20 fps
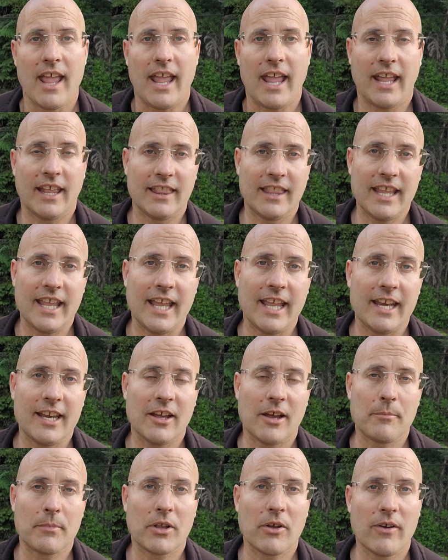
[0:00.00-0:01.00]
And then
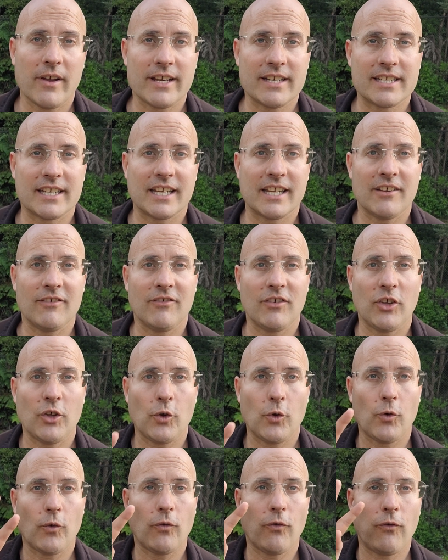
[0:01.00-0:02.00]
I'm going to give
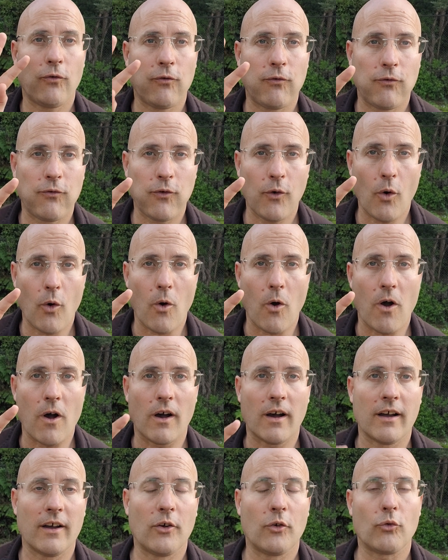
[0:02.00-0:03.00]
you
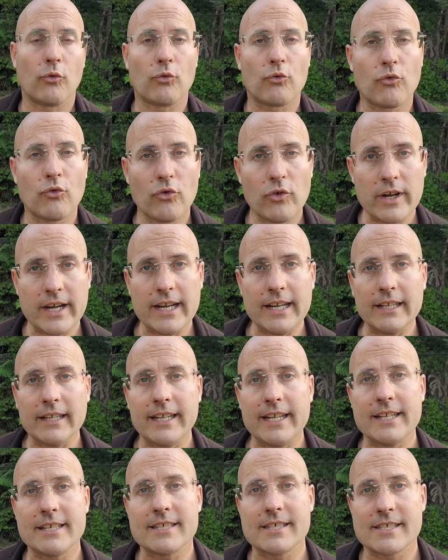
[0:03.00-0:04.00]
four
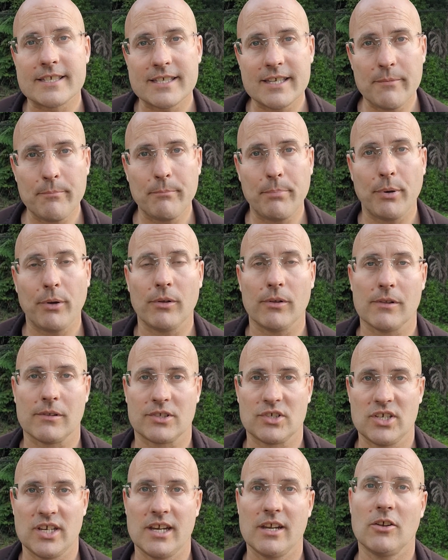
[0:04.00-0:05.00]
really simple
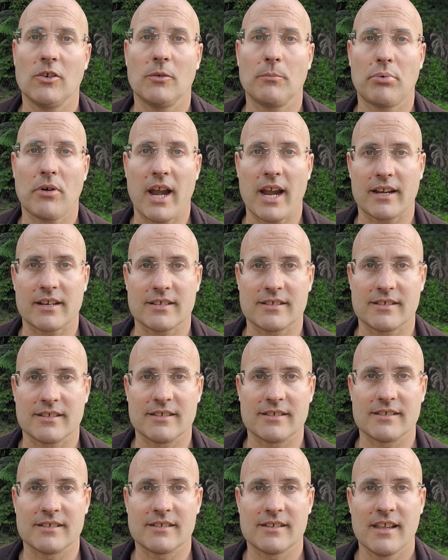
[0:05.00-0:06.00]
Qigong
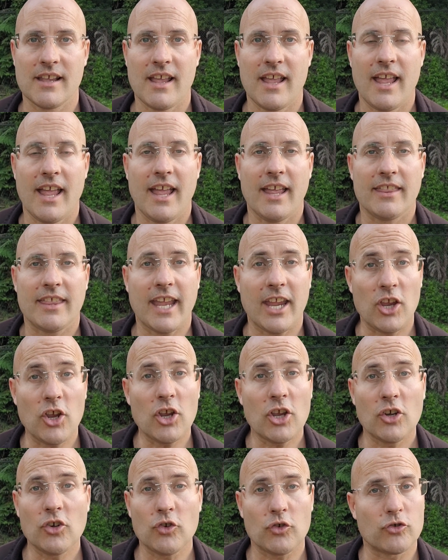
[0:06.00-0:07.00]
practices that you
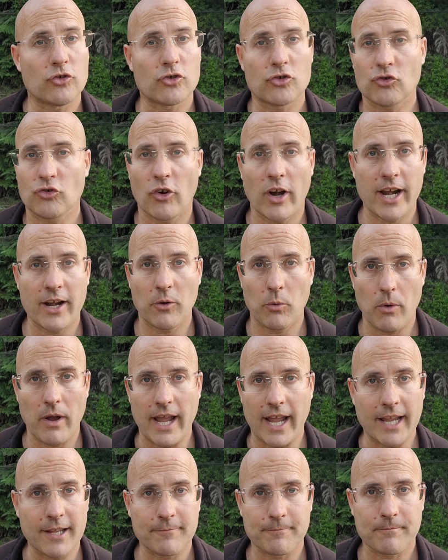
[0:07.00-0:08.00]
can do straight
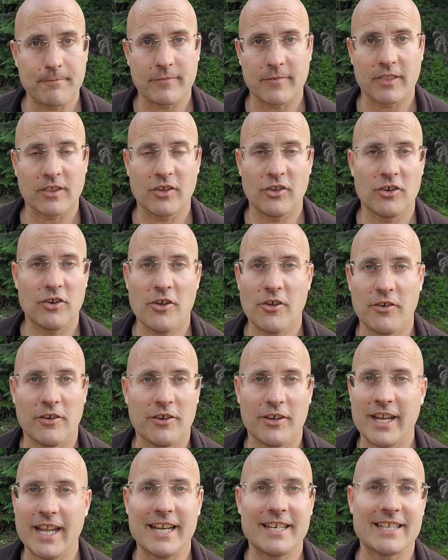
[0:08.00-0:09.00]
away. You
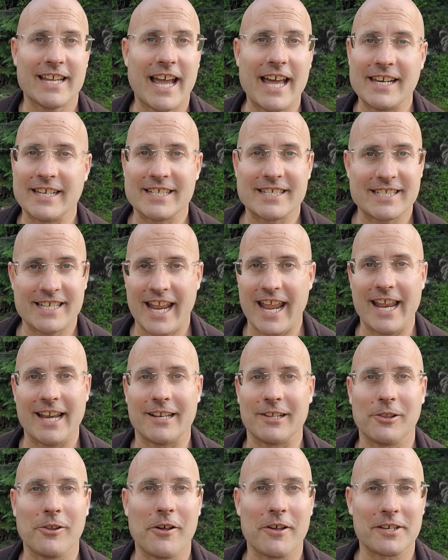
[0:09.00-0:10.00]
don't need to understand
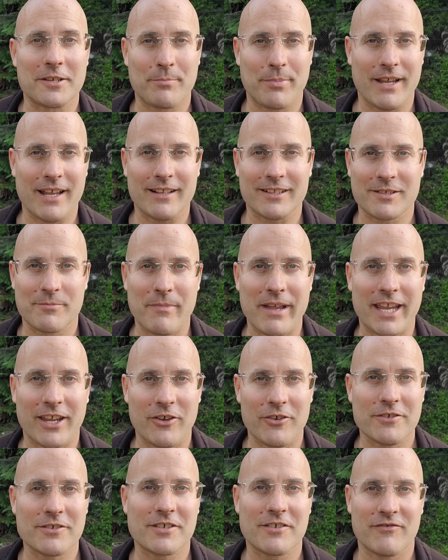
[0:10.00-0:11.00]
a lot to be able to make
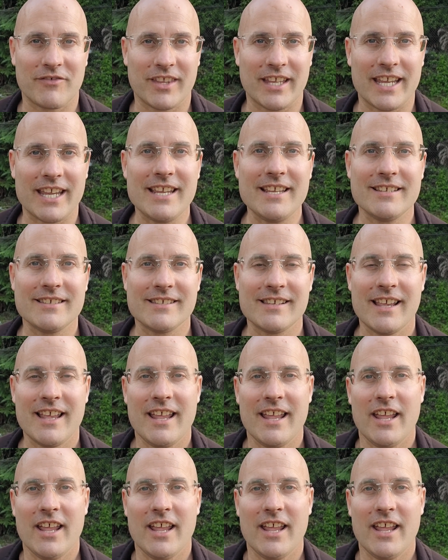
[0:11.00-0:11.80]
use of these